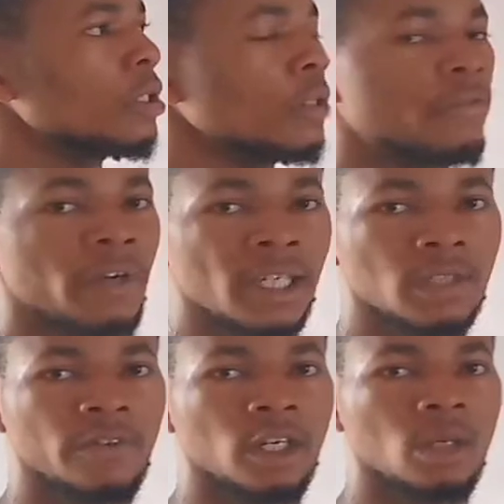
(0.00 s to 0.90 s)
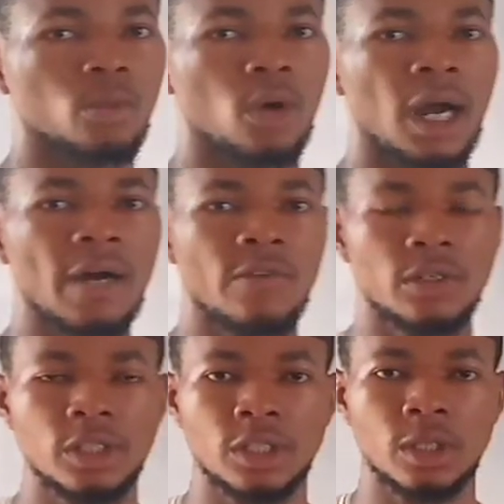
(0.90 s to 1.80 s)
the first verb we have
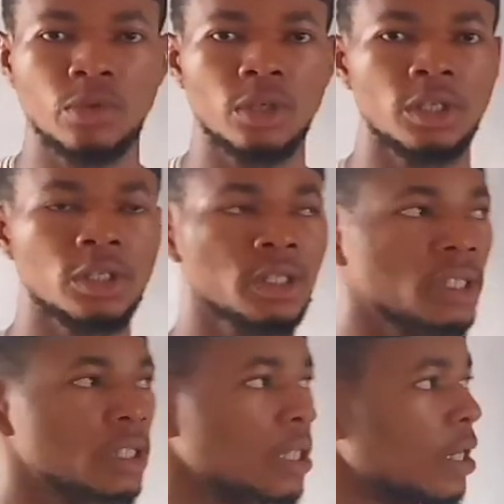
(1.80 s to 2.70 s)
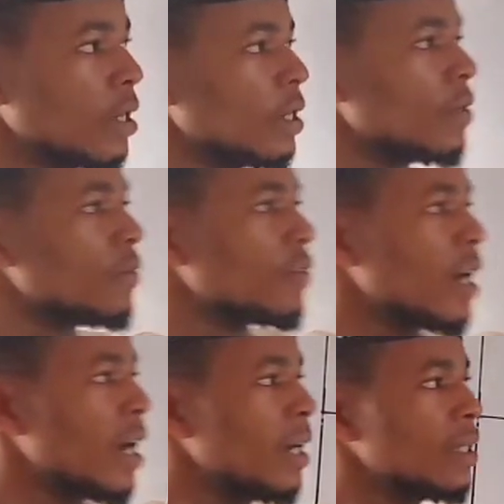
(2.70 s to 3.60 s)
on this table is
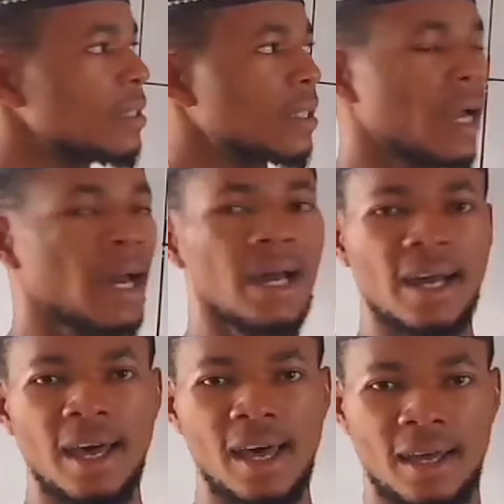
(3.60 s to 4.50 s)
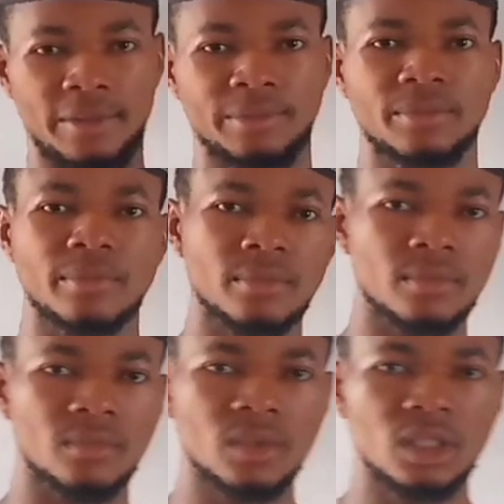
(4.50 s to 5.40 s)
fataha,
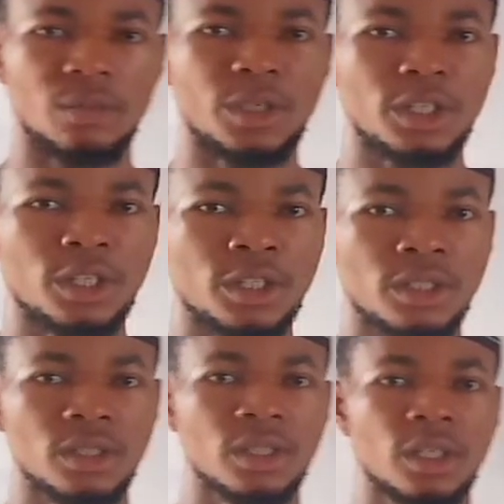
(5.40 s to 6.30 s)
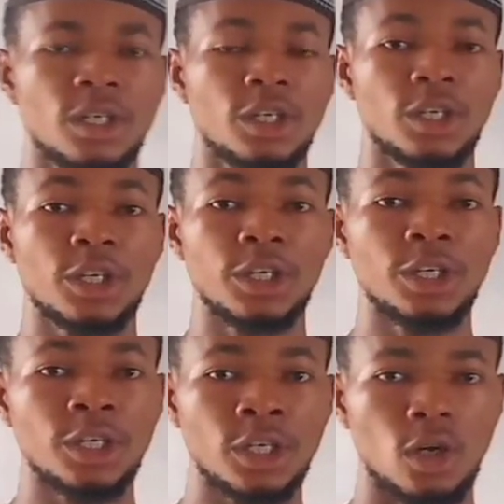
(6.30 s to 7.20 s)
meaning
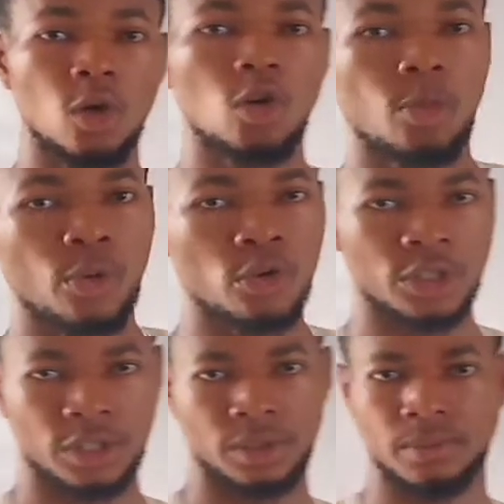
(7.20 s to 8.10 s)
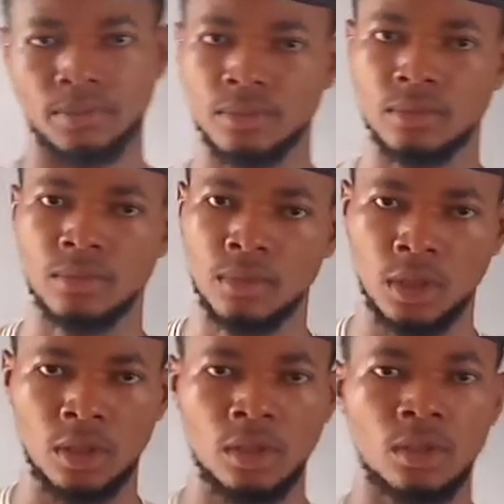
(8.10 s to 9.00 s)
he opened.
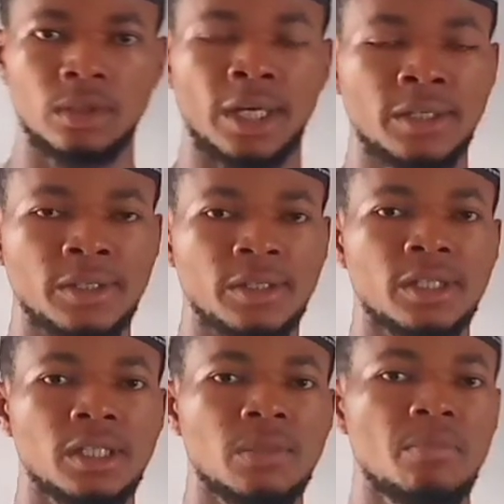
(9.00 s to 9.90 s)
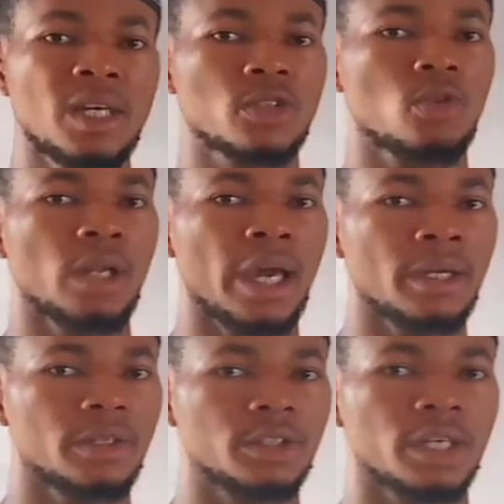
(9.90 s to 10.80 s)
That is in
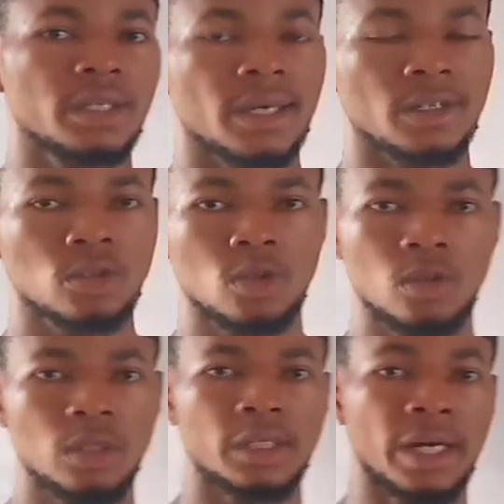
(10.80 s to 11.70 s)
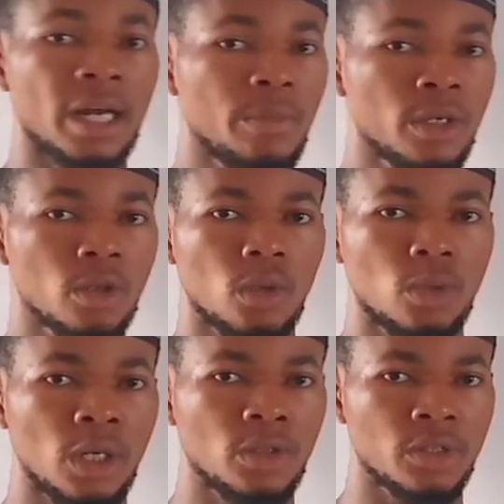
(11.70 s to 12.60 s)
masculine gender. So in Arabic, when
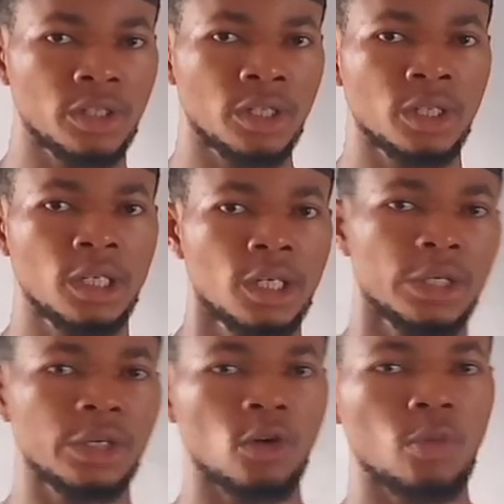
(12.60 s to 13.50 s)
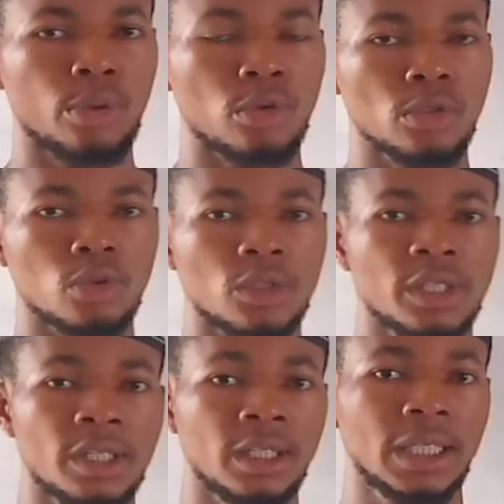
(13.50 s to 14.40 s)
you want to say he opened, we
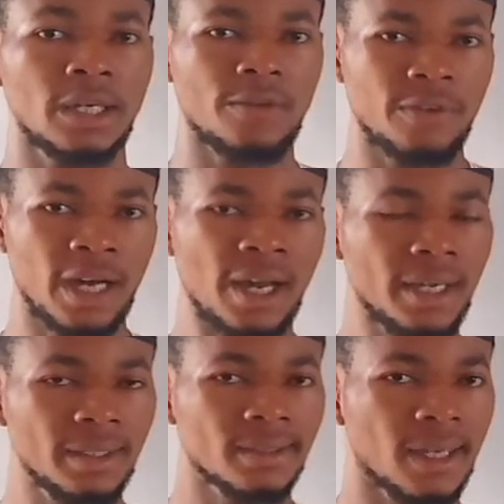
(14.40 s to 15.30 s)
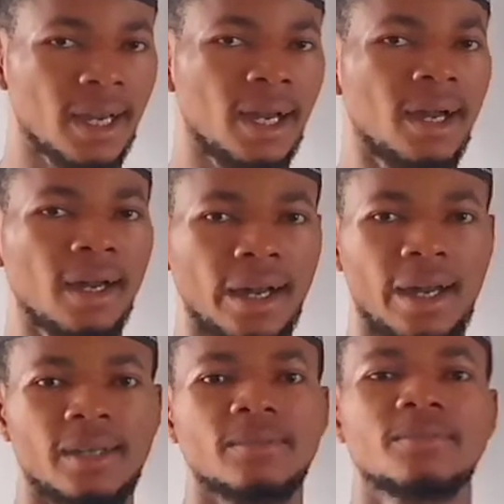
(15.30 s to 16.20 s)
say
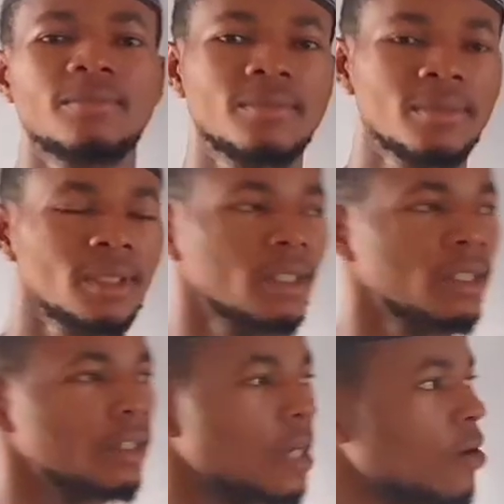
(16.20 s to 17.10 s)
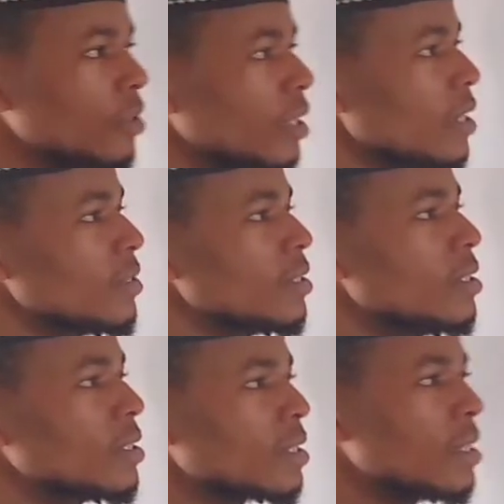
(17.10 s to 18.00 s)
fataha. Now the next
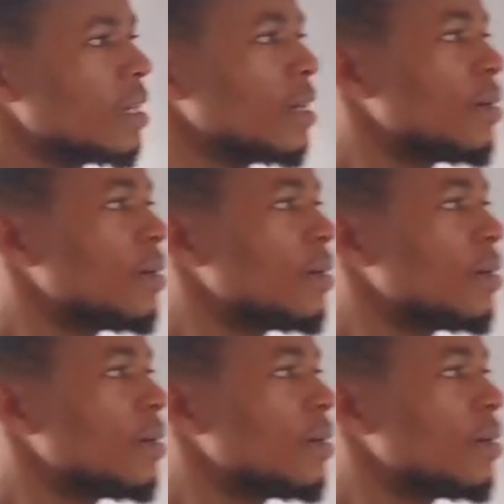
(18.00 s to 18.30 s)
is